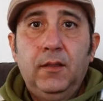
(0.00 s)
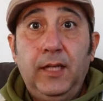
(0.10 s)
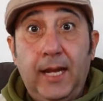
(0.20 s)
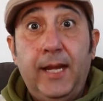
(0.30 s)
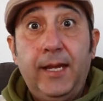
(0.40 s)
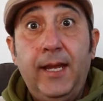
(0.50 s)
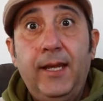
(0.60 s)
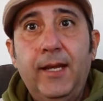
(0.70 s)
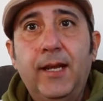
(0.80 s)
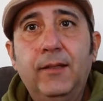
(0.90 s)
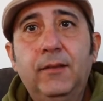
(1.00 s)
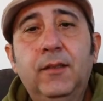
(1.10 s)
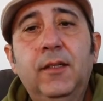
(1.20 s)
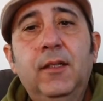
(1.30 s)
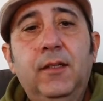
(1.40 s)
G'day, how you going?
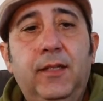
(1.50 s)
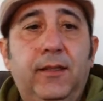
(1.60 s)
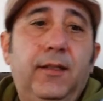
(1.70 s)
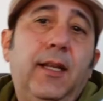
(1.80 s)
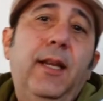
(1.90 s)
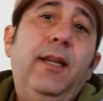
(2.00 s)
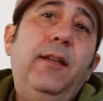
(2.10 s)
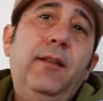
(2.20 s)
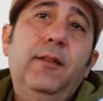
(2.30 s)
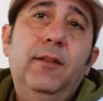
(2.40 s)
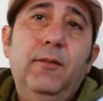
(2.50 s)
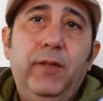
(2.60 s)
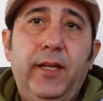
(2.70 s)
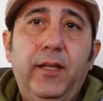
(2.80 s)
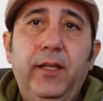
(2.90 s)
So today
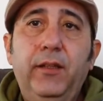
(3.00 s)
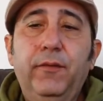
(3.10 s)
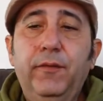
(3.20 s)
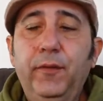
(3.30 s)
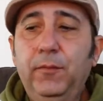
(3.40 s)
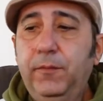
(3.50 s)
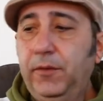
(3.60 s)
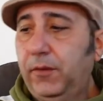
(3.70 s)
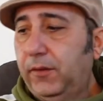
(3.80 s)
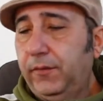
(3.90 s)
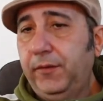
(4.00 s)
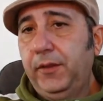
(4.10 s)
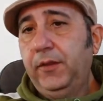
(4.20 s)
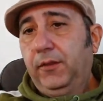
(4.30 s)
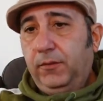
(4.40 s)
we're getting into film
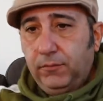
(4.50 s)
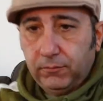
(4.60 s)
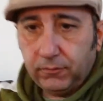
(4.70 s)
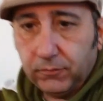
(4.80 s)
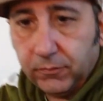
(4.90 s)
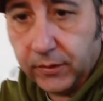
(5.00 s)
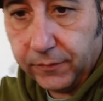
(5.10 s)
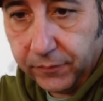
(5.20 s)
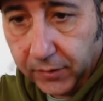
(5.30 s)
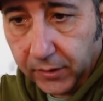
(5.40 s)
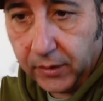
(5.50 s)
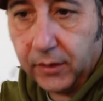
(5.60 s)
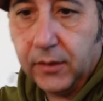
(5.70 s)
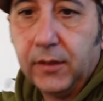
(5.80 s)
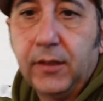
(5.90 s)
photography with the